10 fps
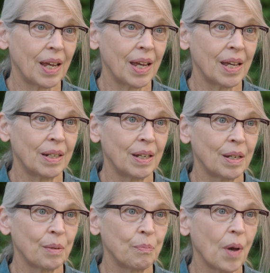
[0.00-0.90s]
in
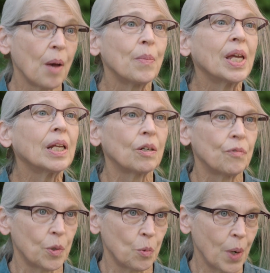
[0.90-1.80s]
a, a
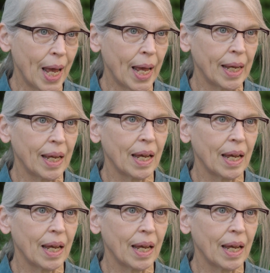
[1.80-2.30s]
meaningful way.